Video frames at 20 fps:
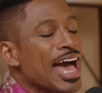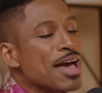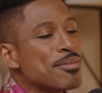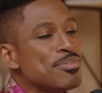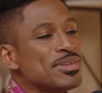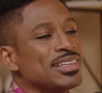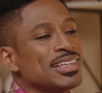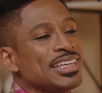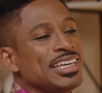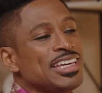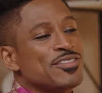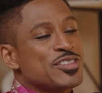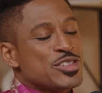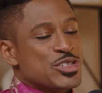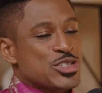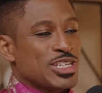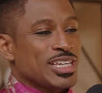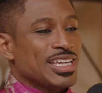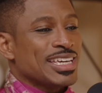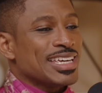I believe
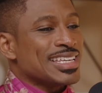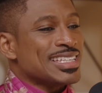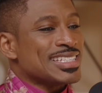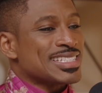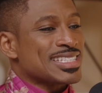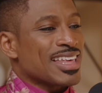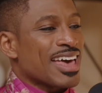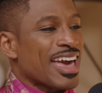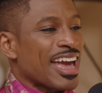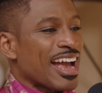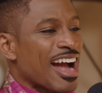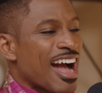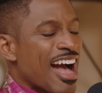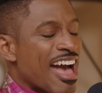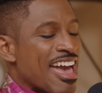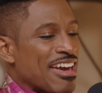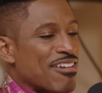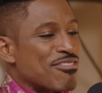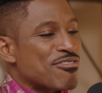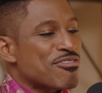she is like
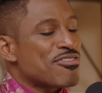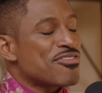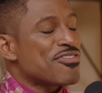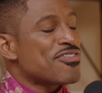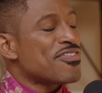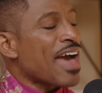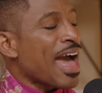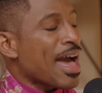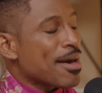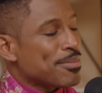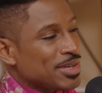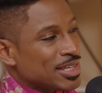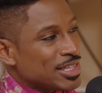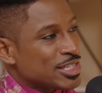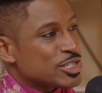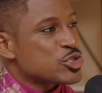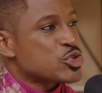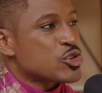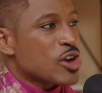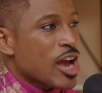a
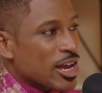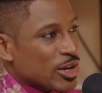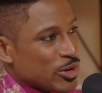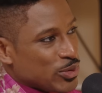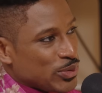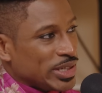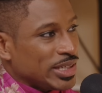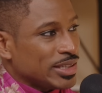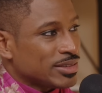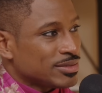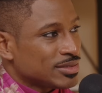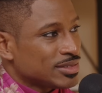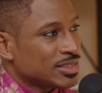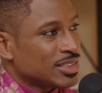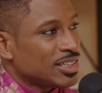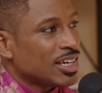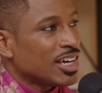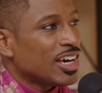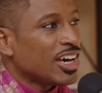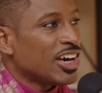fabulous drag queen.
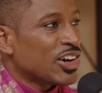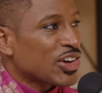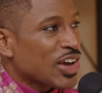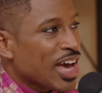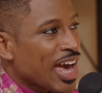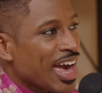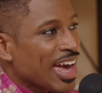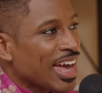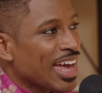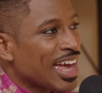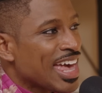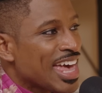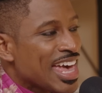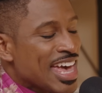Okay.